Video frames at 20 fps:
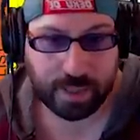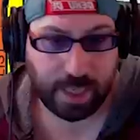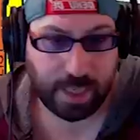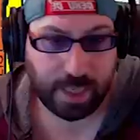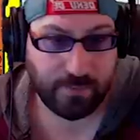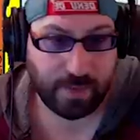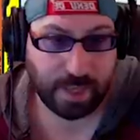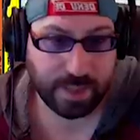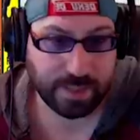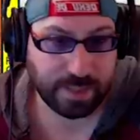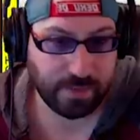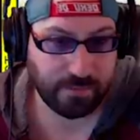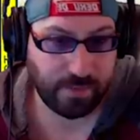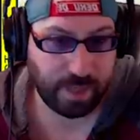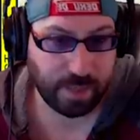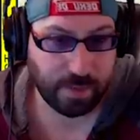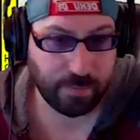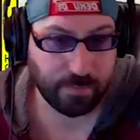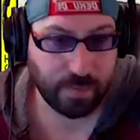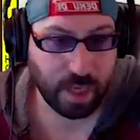I have
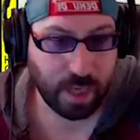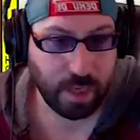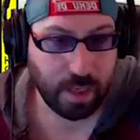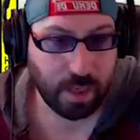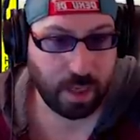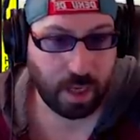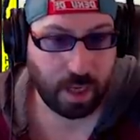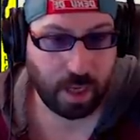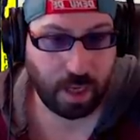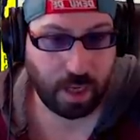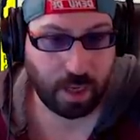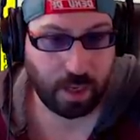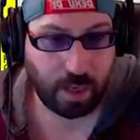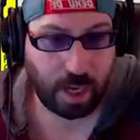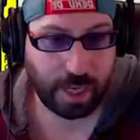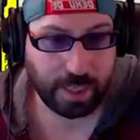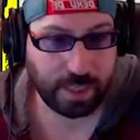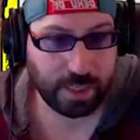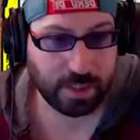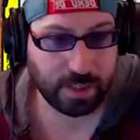Anti-Venom. Uh,
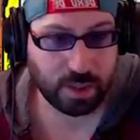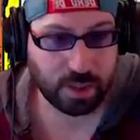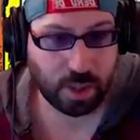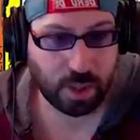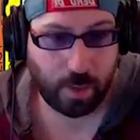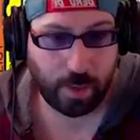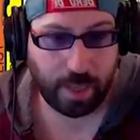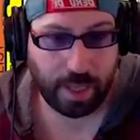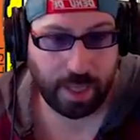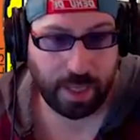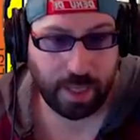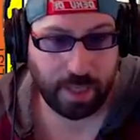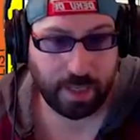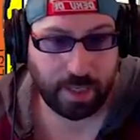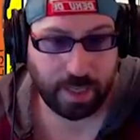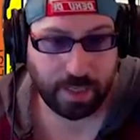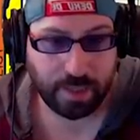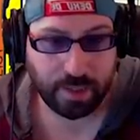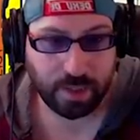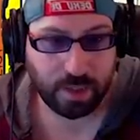I can just go ahead
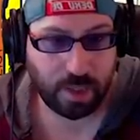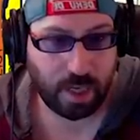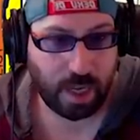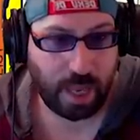and